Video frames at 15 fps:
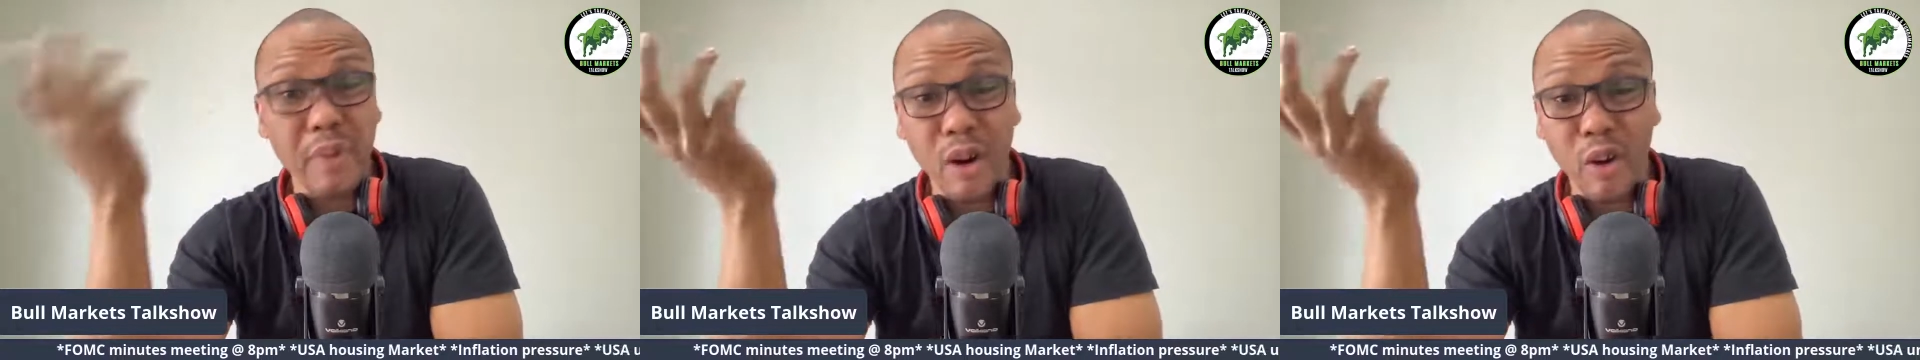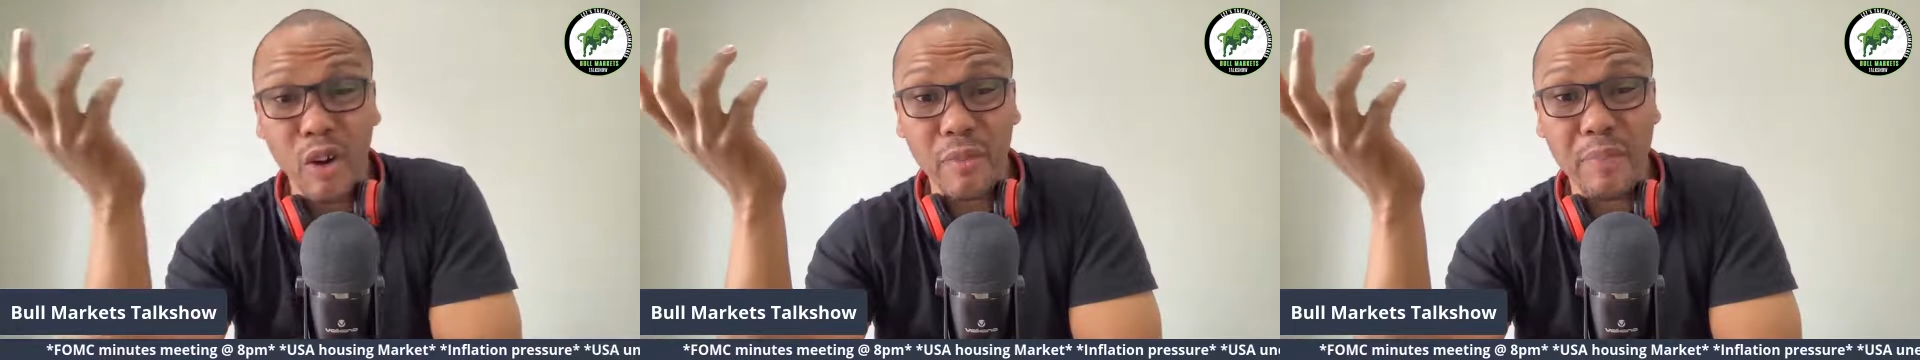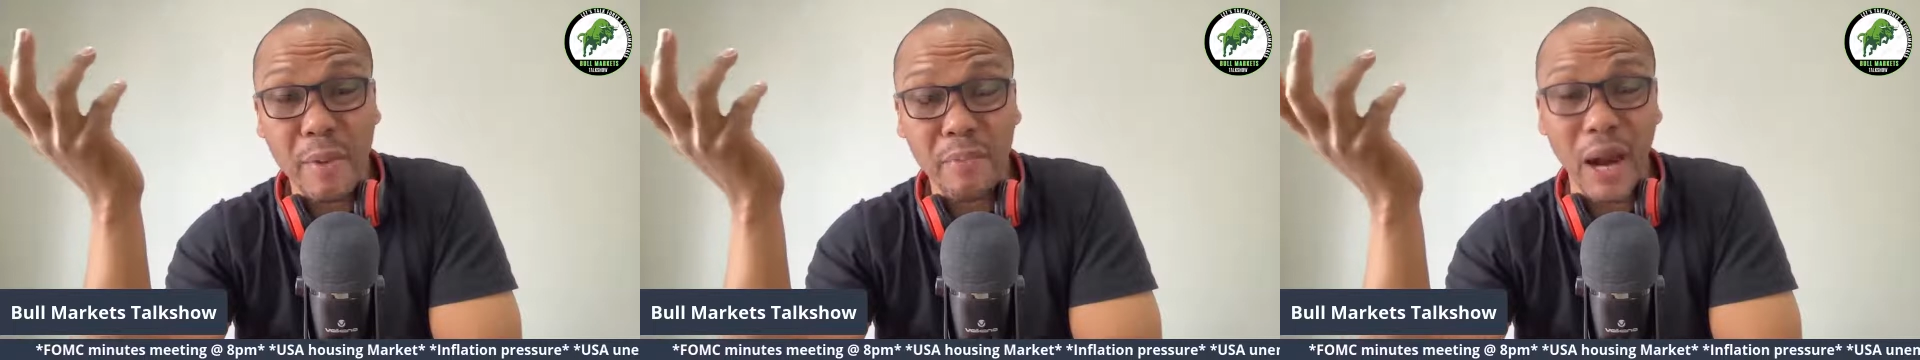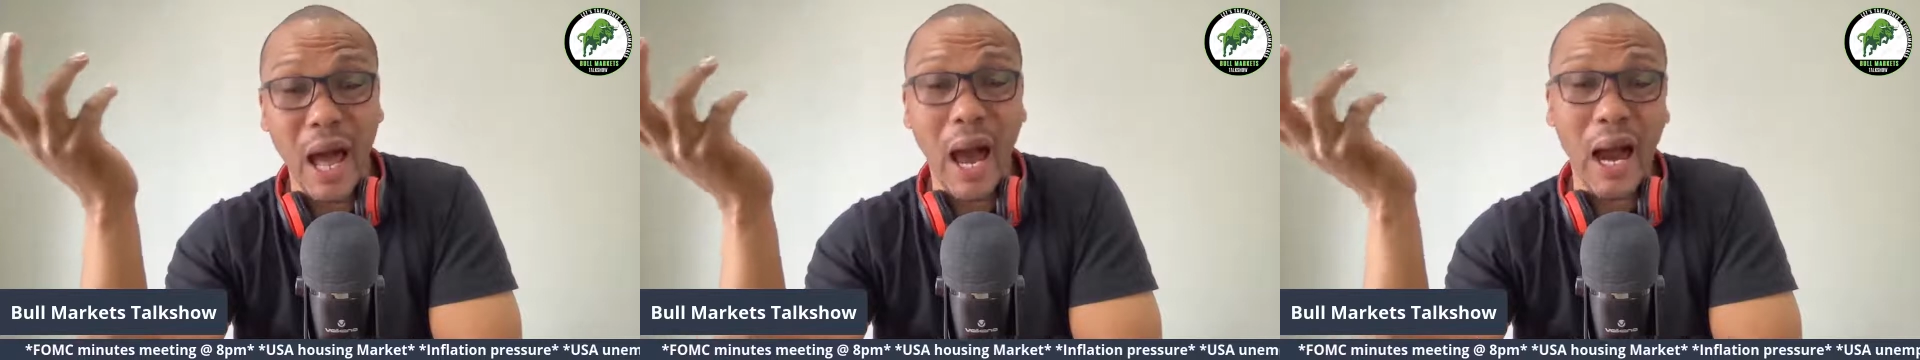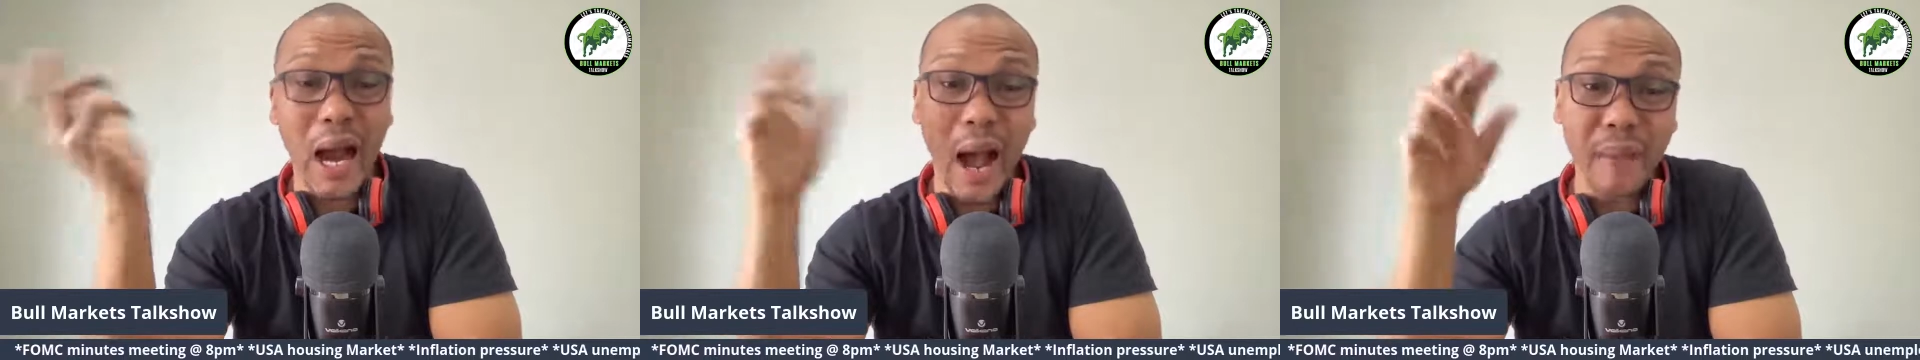a lot of people
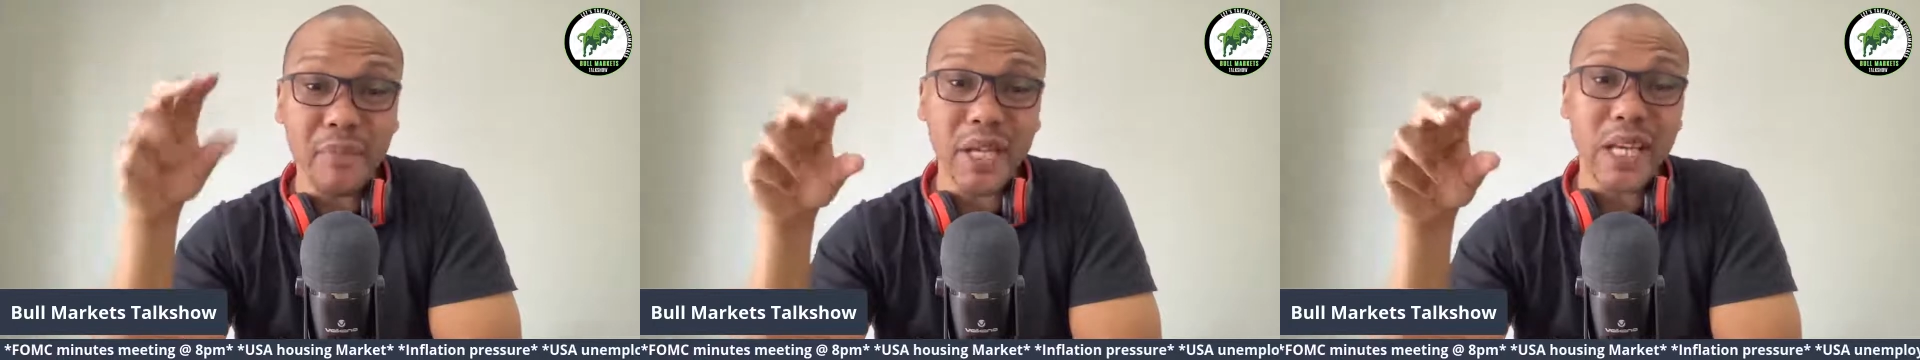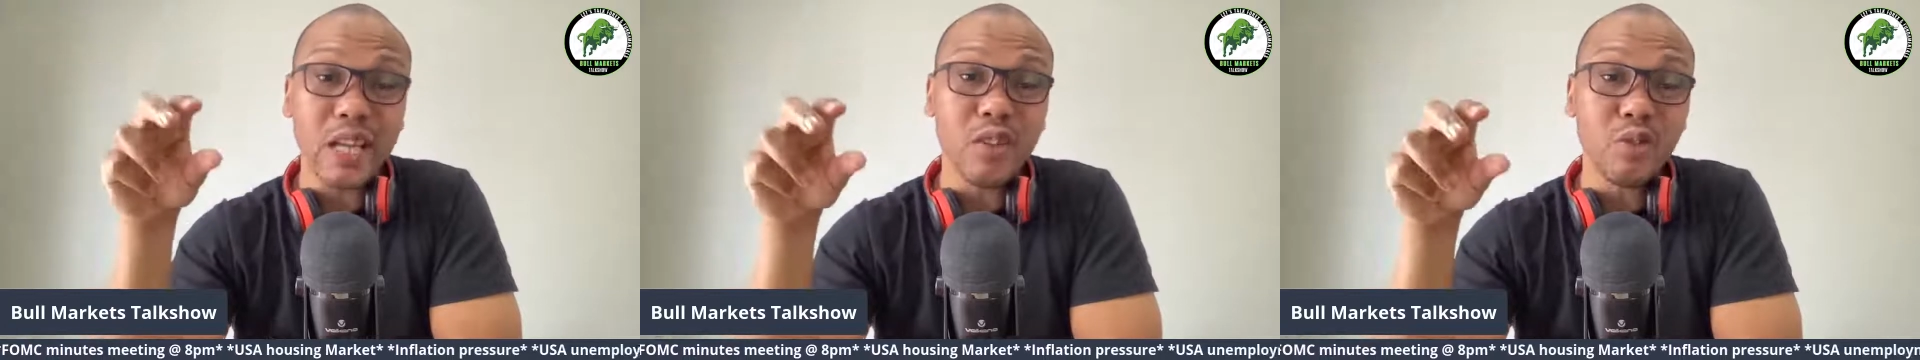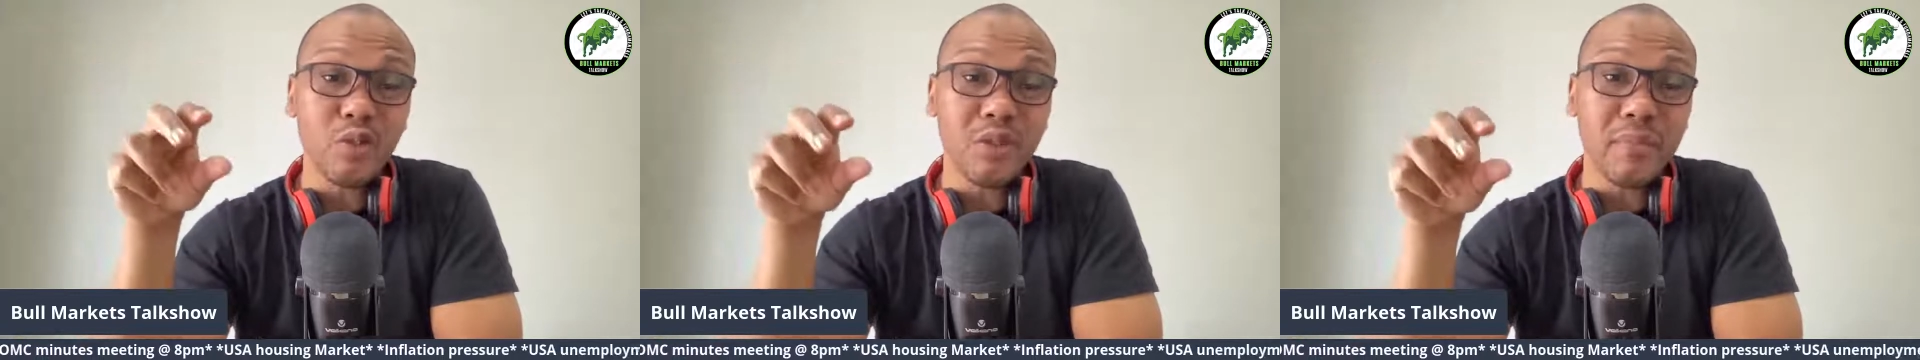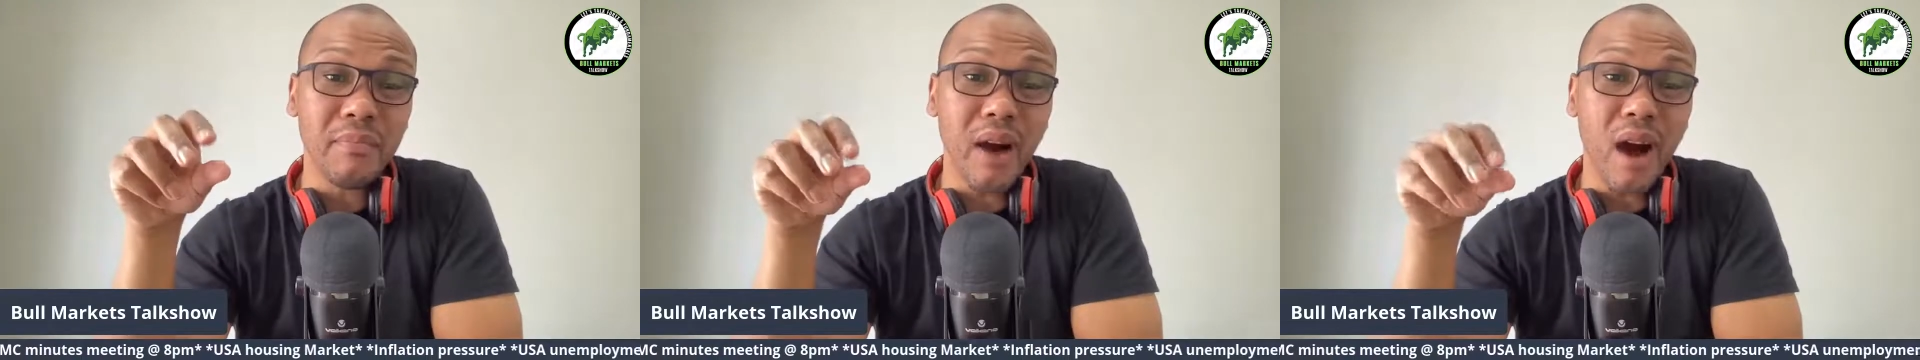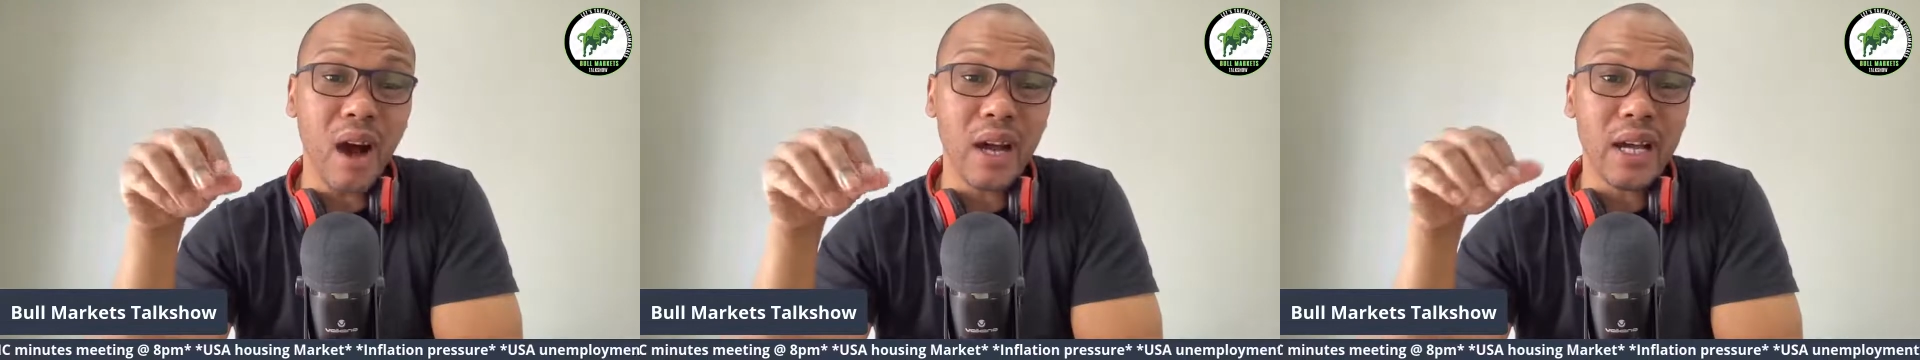are coming into the
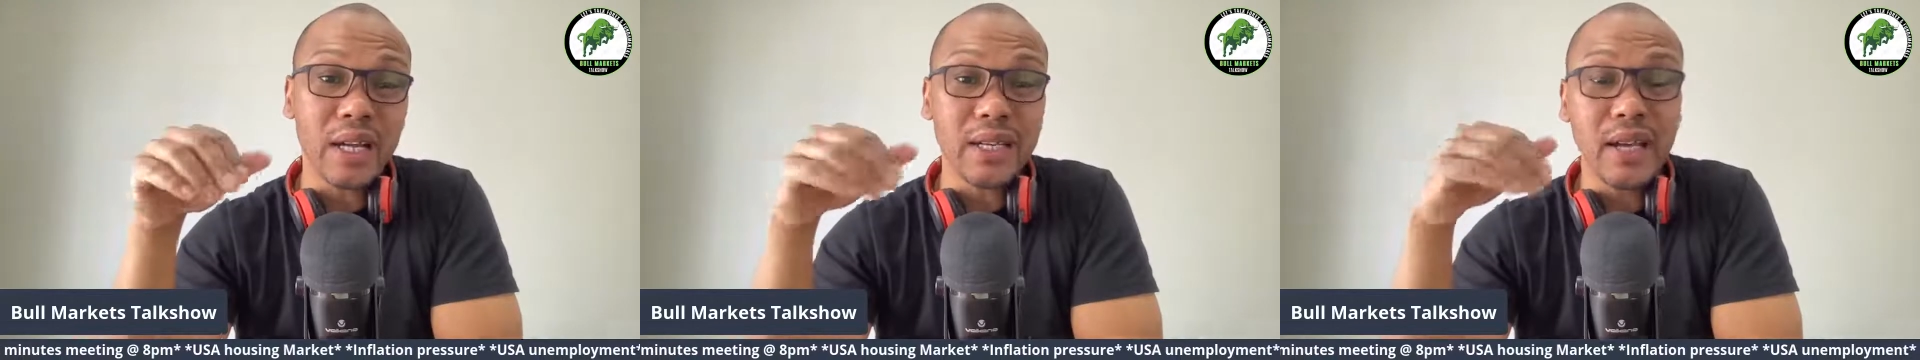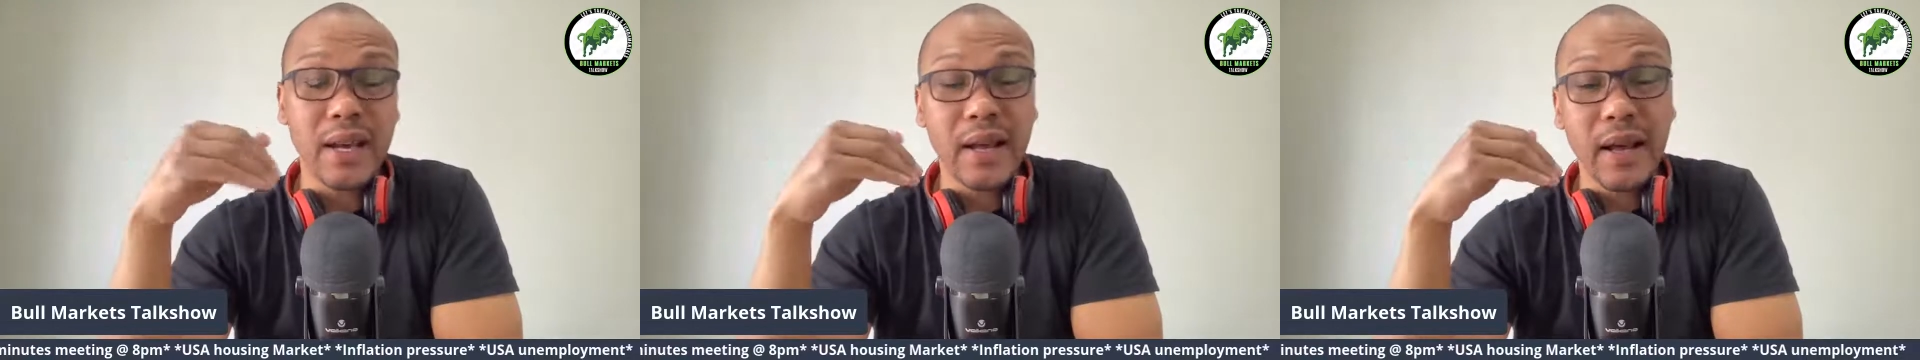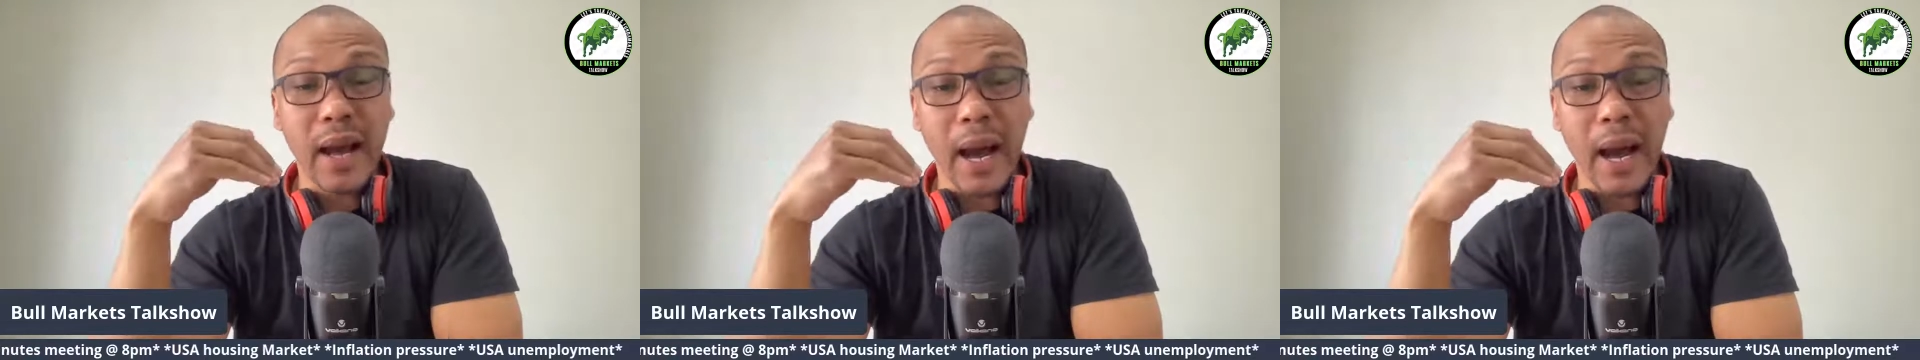market,